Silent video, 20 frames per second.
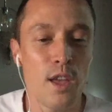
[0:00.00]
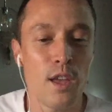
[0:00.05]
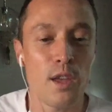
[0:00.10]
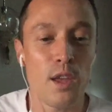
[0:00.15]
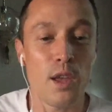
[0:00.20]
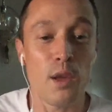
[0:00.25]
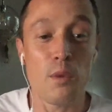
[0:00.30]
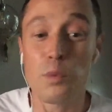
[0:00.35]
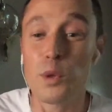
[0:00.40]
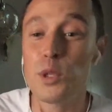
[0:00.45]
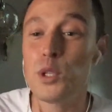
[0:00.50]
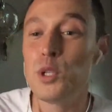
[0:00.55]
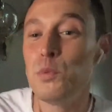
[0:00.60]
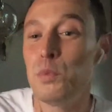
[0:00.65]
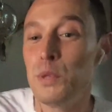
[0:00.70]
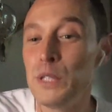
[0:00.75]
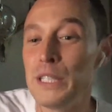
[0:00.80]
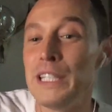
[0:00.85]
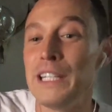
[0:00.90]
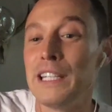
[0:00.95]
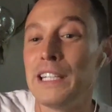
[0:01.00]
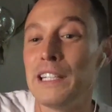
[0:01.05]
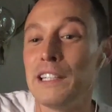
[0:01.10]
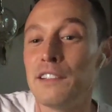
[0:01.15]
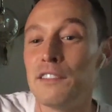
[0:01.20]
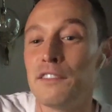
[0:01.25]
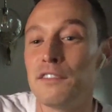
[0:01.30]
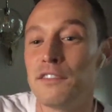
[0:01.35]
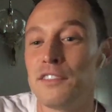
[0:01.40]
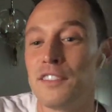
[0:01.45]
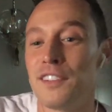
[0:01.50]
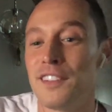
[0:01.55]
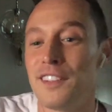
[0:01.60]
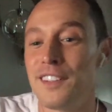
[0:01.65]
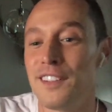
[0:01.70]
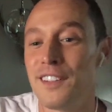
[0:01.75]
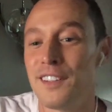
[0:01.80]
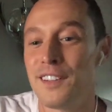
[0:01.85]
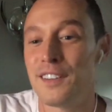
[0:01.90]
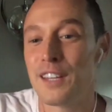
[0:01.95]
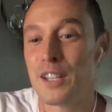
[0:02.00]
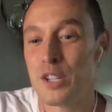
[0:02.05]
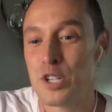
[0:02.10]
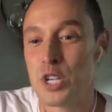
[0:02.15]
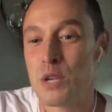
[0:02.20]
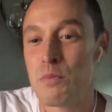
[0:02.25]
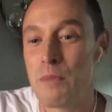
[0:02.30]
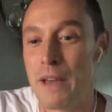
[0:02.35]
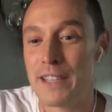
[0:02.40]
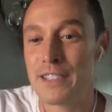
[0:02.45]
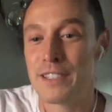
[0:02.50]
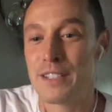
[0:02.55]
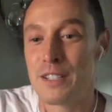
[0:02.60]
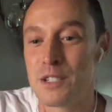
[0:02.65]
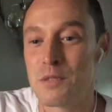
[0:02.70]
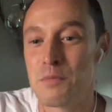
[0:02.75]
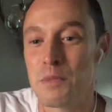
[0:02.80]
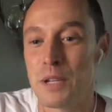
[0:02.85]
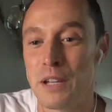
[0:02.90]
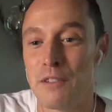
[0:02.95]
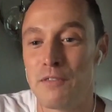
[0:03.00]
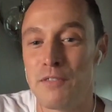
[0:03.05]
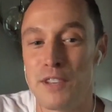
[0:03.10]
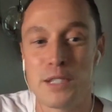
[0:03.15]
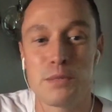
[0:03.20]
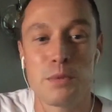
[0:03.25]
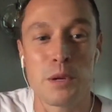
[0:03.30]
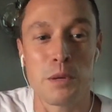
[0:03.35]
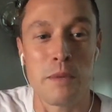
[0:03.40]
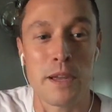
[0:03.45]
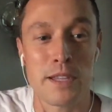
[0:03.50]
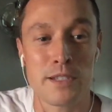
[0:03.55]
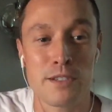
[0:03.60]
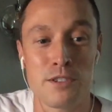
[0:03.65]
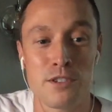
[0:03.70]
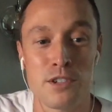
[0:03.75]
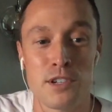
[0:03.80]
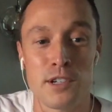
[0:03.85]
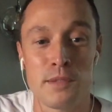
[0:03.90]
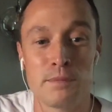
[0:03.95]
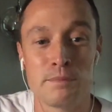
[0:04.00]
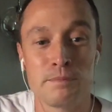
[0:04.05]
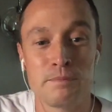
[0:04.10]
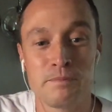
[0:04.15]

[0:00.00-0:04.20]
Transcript: Would you believe that she messaged me on Facebook Messenger,